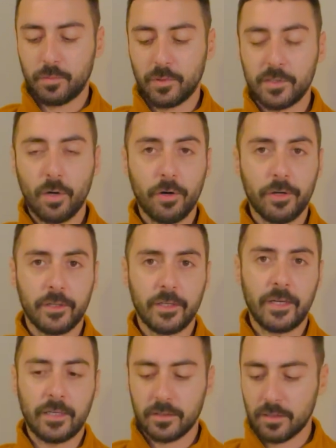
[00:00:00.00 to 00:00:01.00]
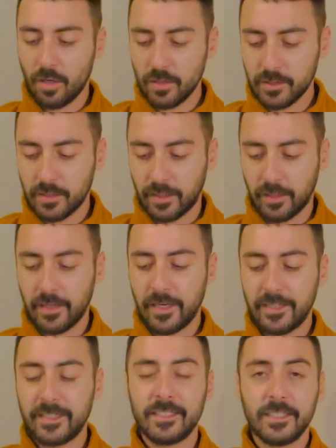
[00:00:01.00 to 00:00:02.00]
was hard, exhausting, and
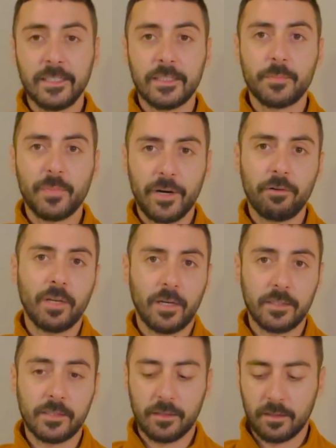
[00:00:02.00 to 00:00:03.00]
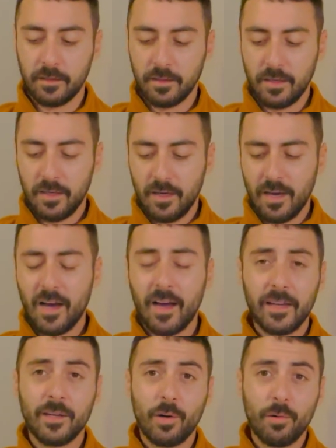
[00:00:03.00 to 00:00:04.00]
indeed paralyzing. I
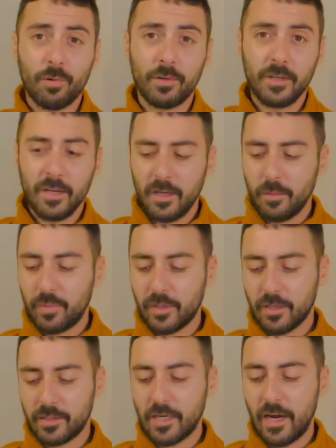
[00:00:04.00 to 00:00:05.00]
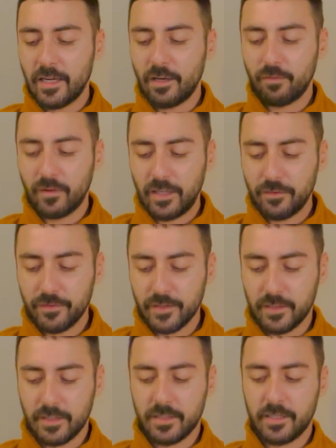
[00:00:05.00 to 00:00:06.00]
know, because I have lived in
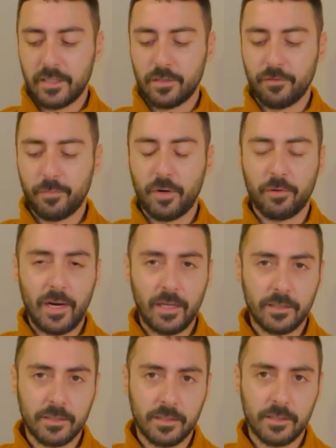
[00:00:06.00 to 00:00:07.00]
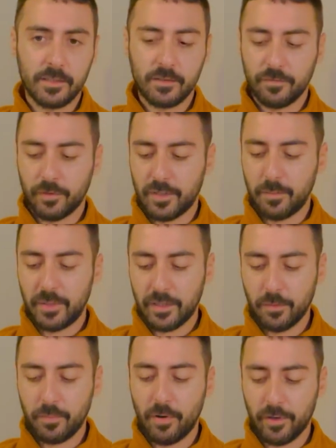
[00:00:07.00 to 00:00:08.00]
the state of paralysis for the bigger
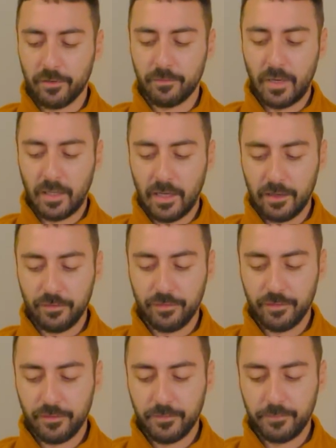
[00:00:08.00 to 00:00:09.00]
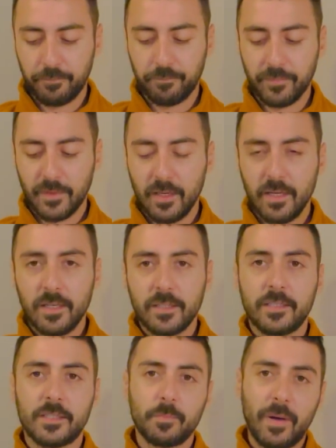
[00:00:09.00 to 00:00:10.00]
part of my life.
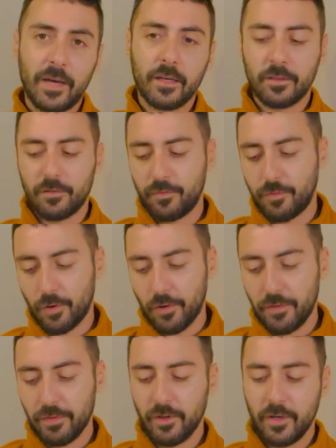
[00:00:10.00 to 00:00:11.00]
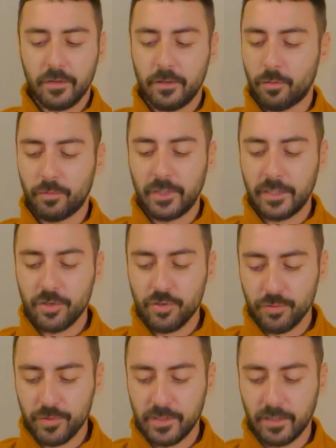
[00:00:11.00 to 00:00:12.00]
This back and forth, not really
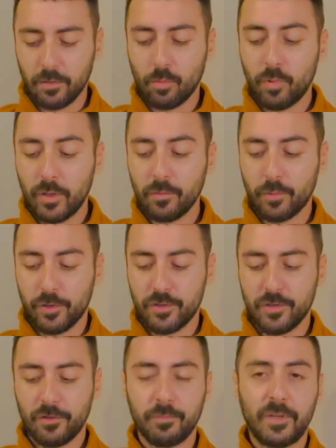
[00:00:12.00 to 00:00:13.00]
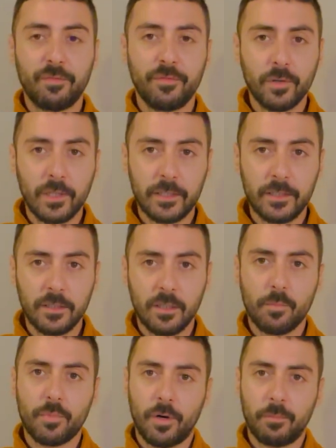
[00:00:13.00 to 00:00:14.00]
choosing one version of me fully,
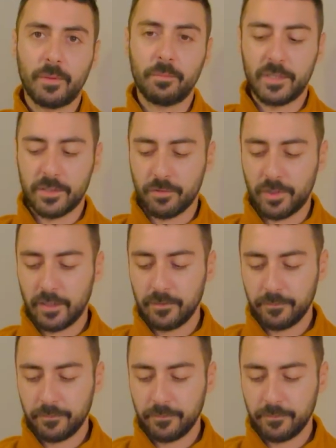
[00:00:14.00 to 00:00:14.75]
brought me misery.